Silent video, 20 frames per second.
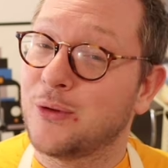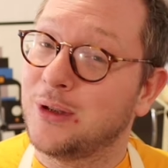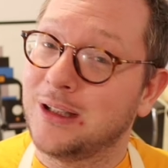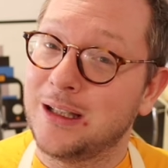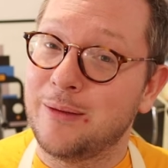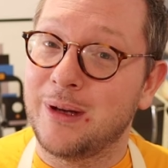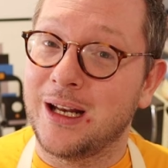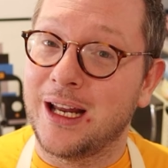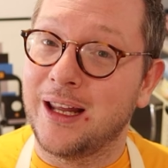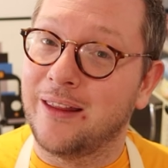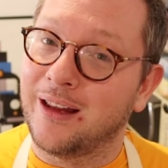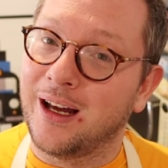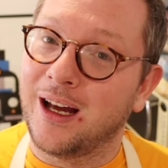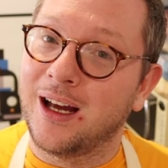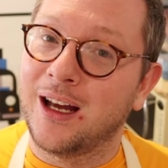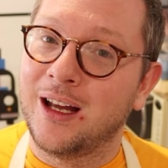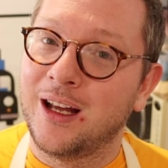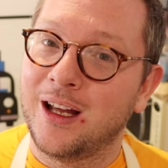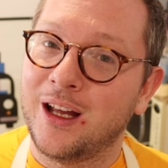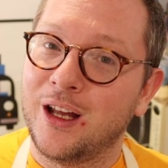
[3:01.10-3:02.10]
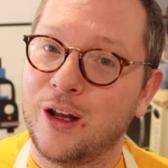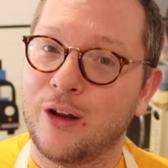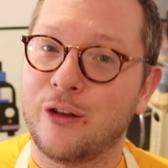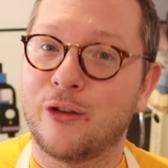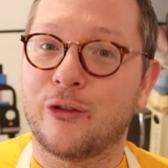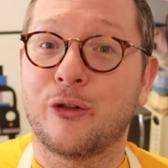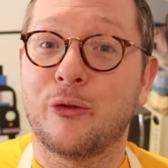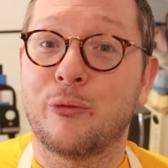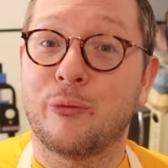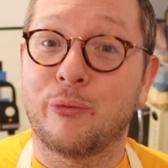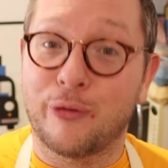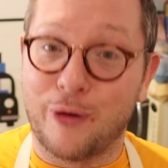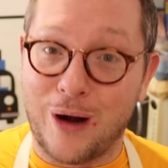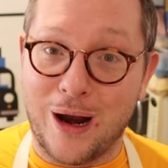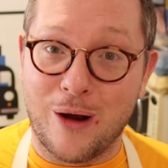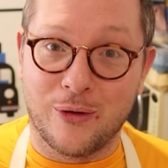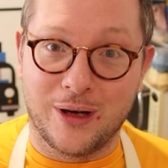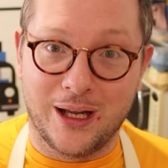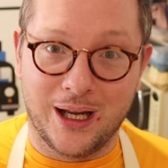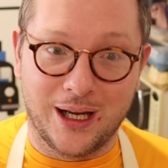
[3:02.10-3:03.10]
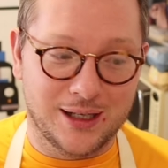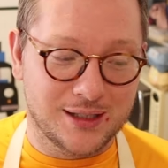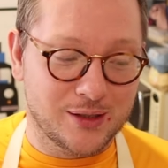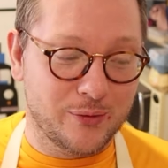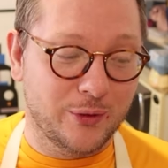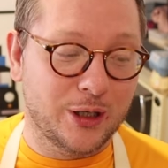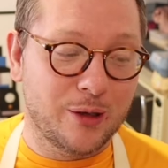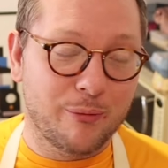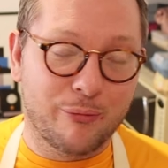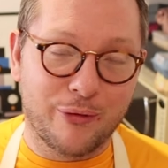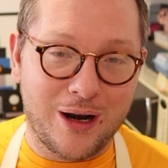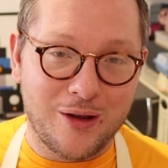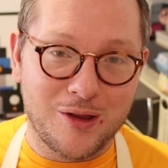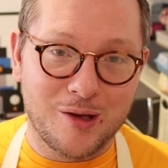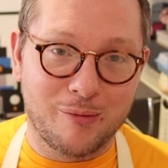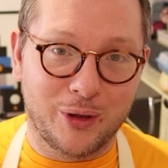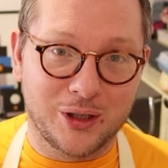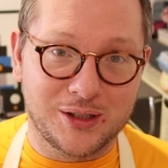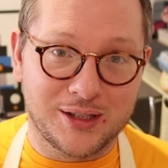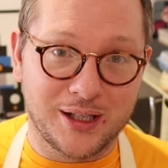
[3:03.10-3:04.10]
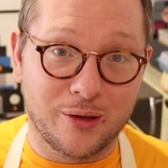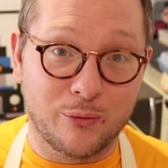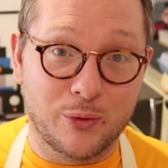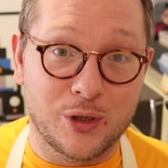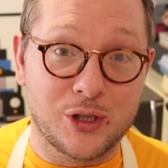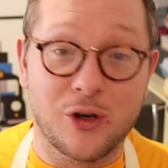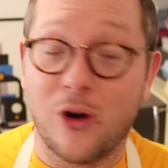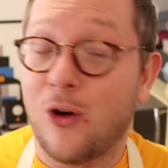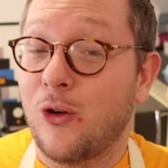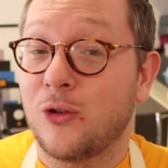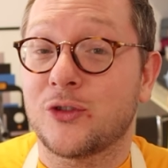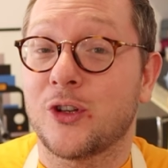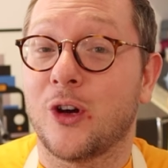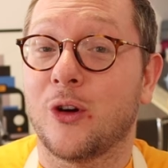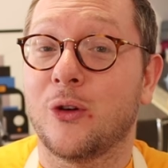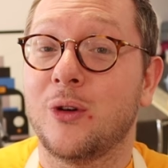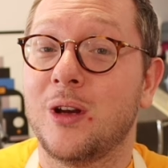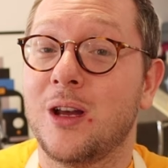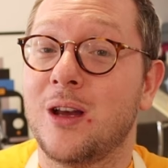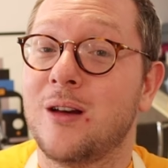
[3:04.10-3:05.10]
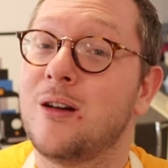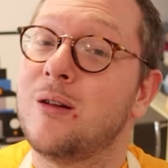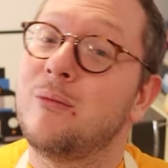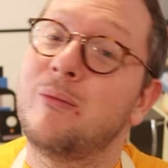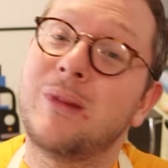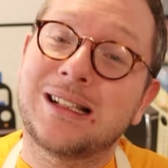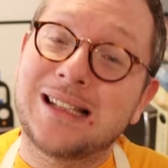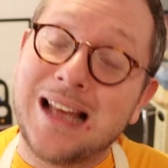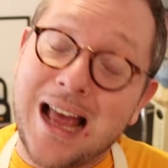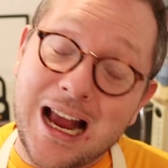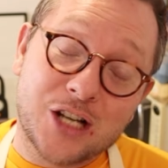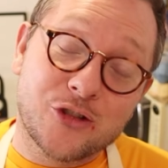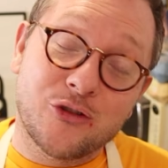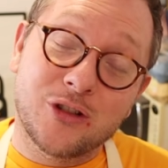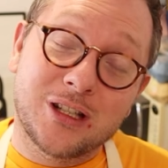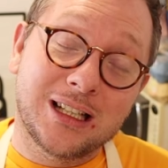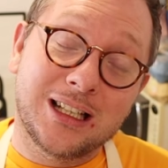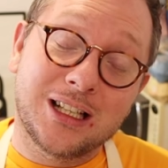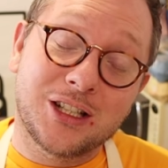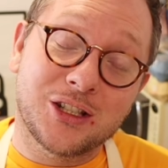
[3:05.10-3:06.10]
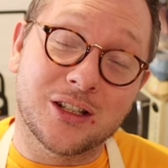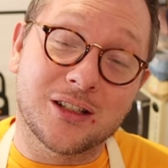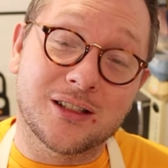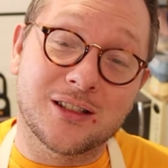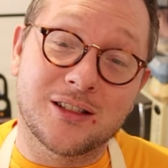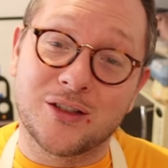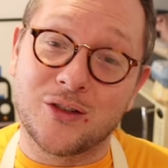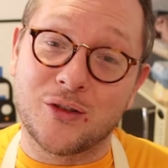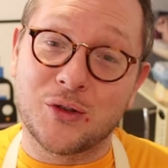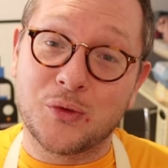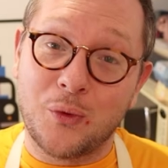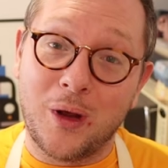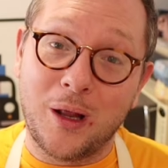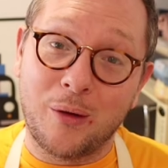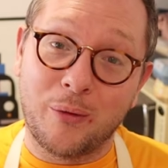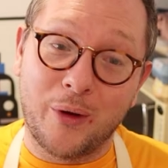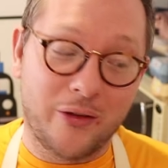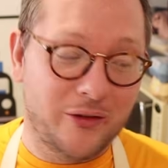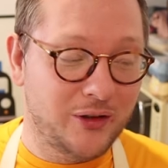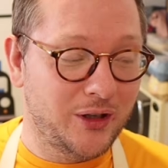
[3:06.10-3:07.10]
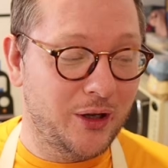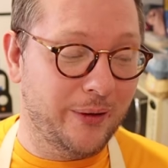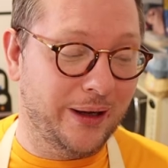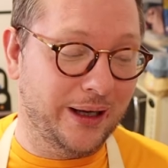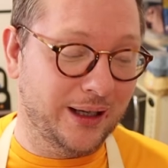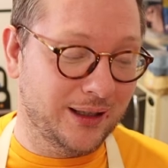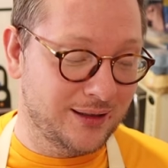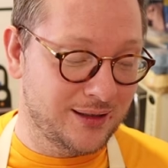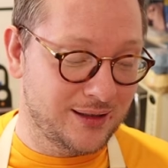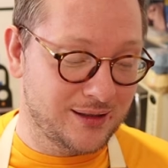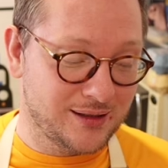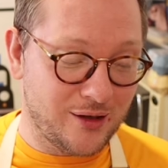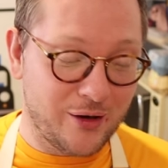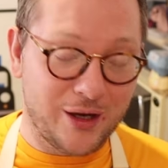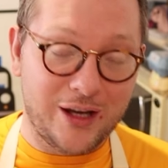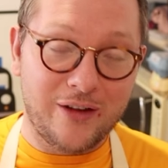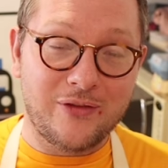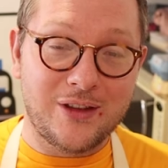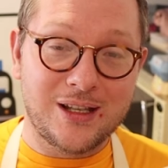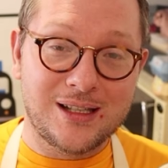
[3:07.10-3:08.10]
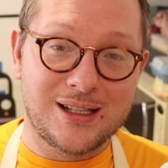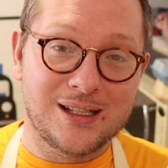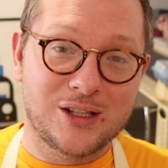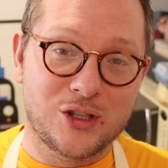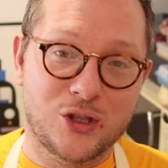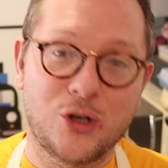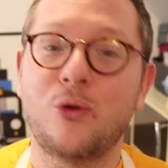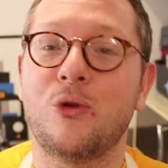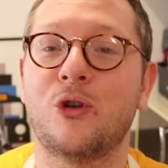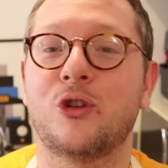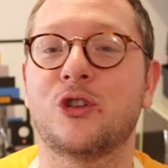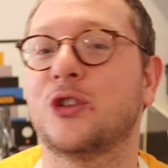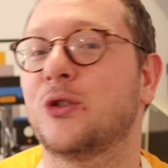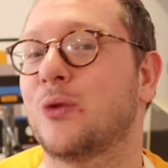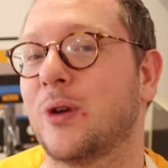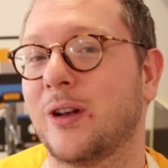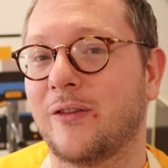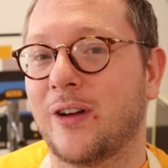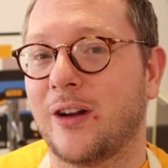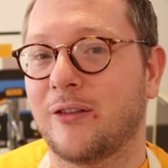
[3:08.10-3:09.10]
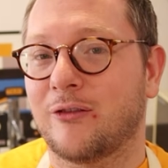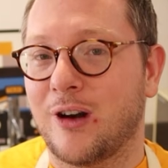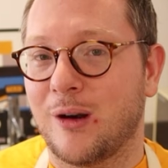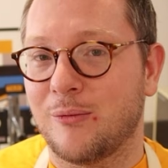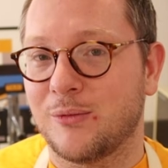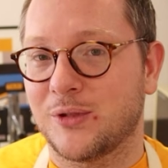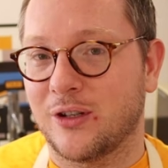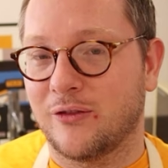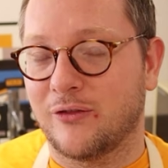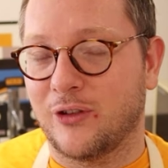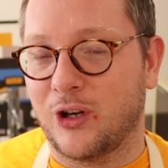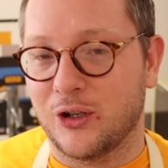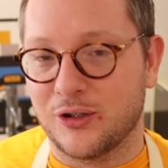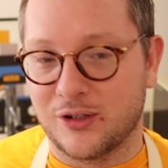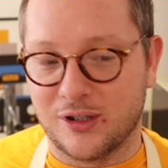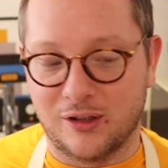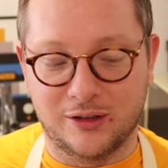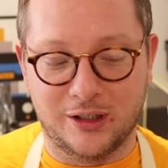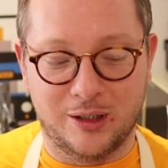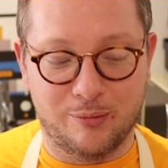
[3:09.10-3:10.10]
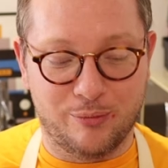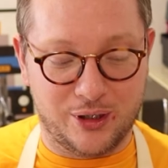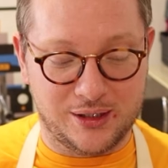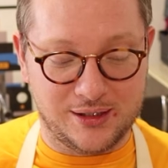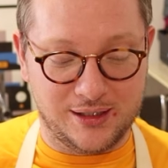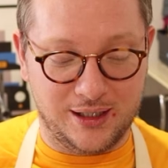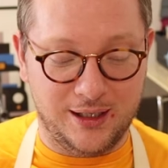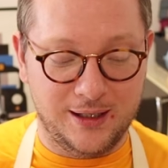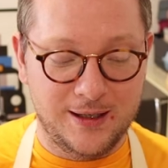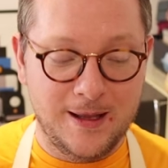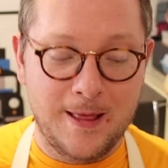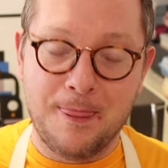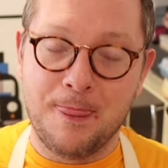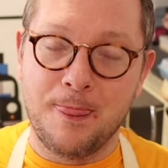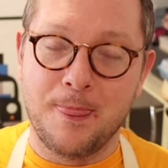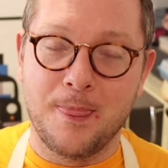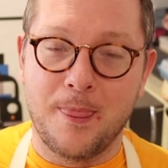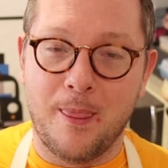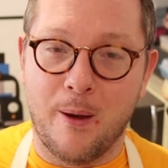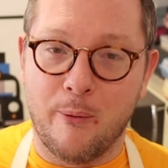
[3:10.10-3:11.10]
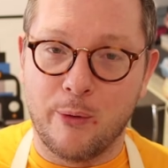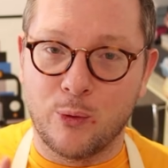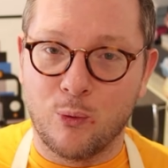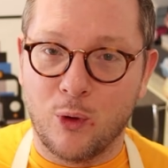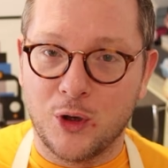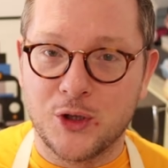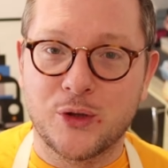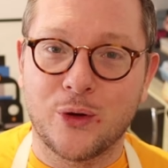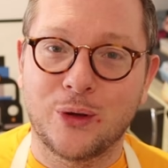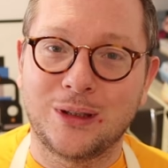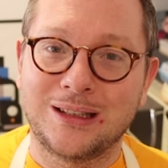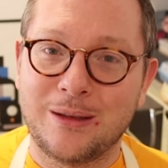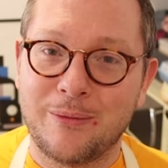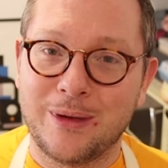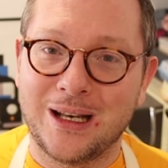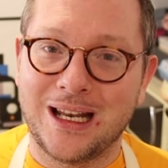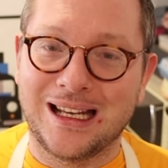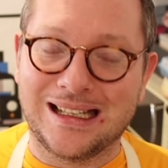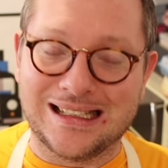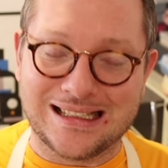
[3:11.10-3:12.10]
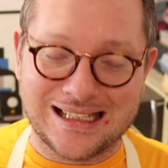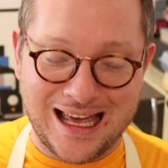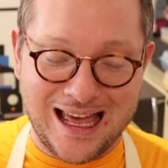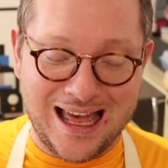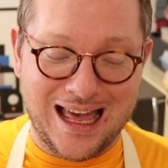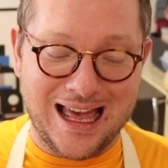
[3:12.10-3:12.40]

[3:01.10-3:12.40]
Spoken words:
to eliminate that through browning. So we're going to brown the butter, which also makes it extra delicious, so it's well worth doing. So if this is 225 grams of unsalted butter, and we want to eliminate